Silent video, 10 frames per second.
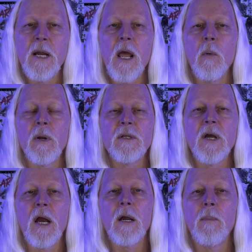Today I want to
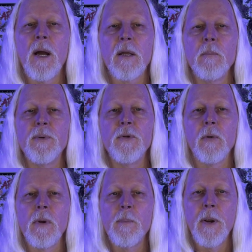talk about
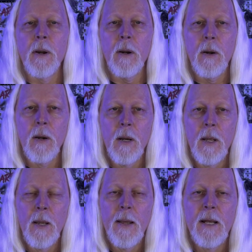computer repair.
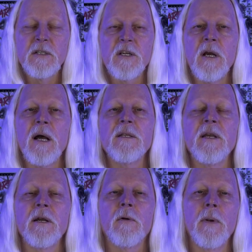As
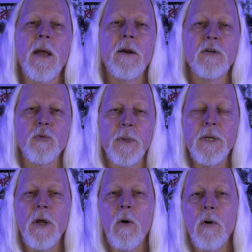content creators,
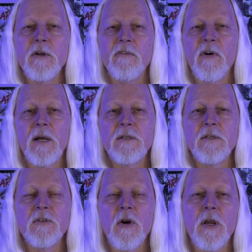we know our
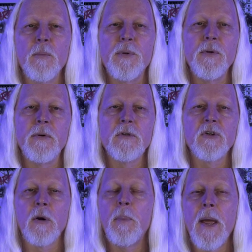devices, our computers,
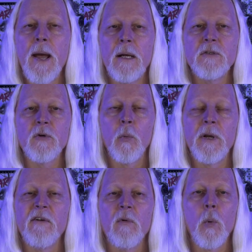our pads, or
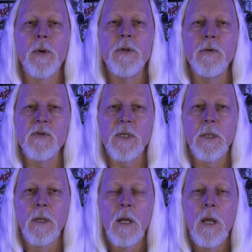whatever we're
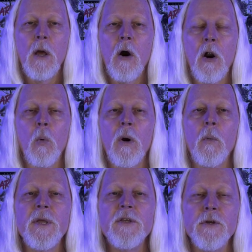using are
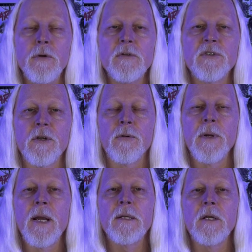what we use to
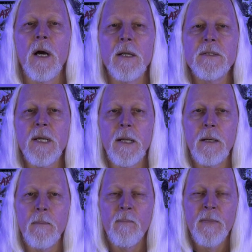create content.